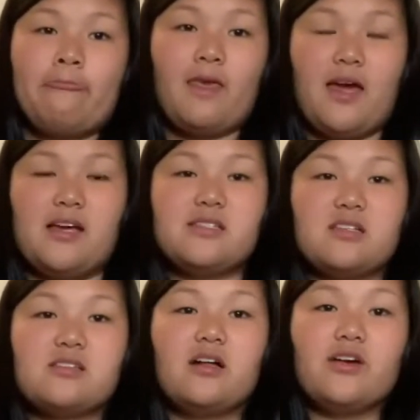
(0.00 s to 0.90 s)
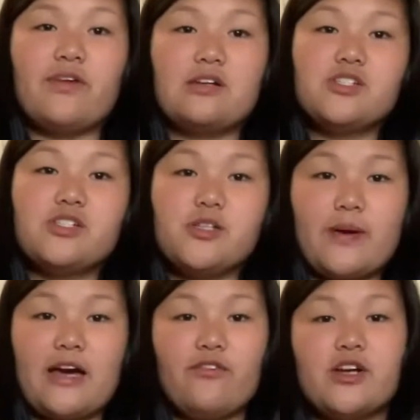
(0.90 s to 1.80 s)
a $6 voucher to
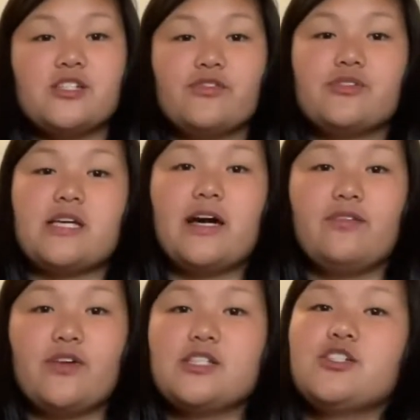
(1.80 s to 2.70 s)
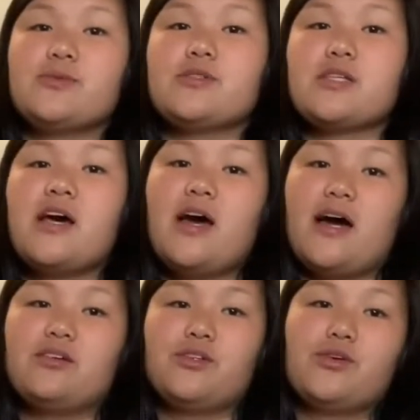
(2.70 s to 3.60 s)
buy fresh fruits and vegetables at
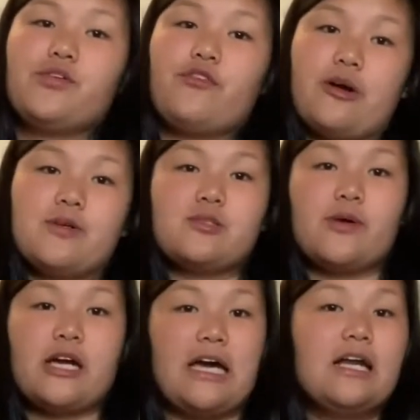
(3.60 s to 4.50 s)
a local farmer's market.